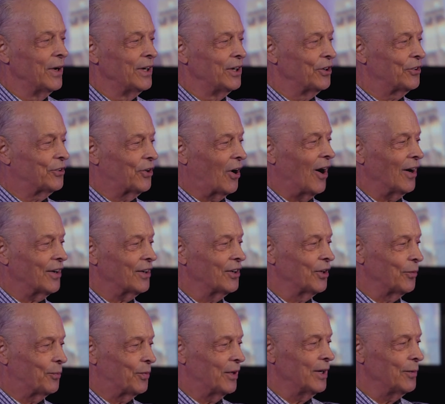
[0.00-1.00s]
when you're
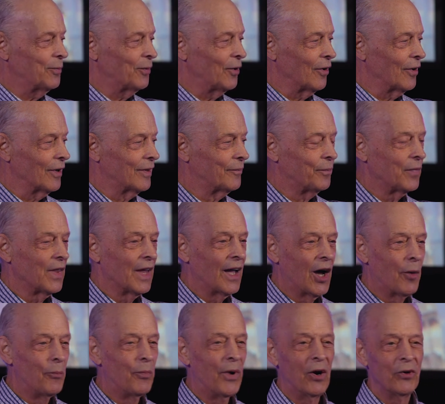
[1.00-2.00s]
talking to people
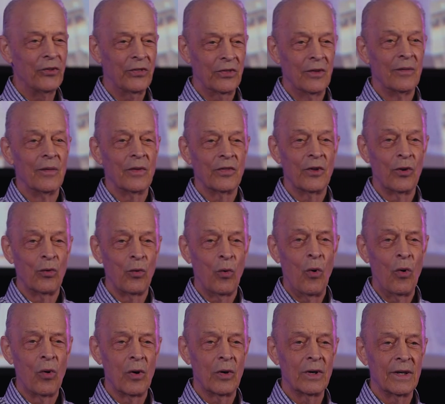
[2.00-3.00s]
about the
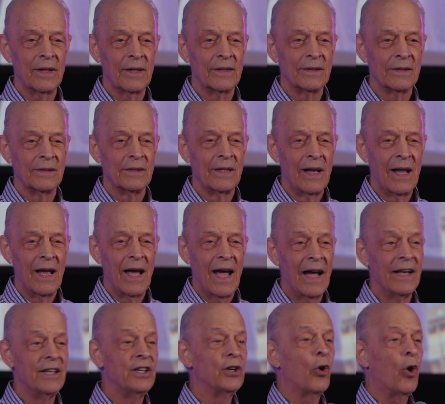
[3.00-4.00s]
Lord
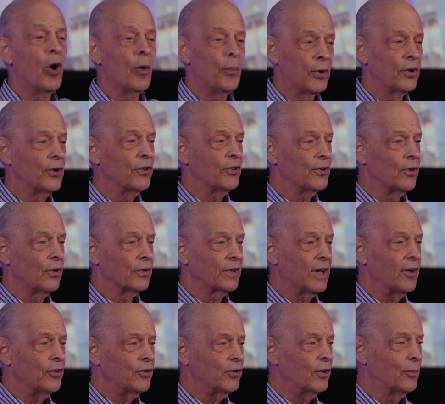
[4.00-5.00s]
and your personal
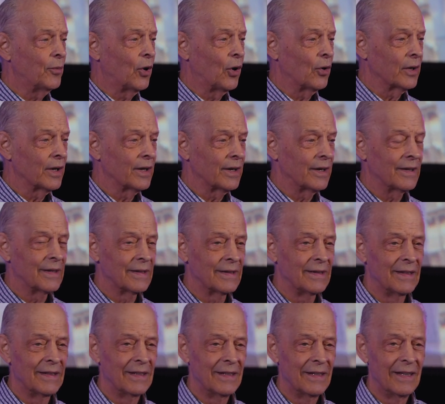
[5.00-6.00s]
testimony,
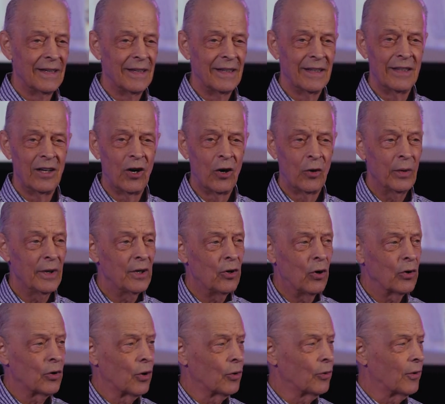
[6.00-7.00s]
you know, we don't go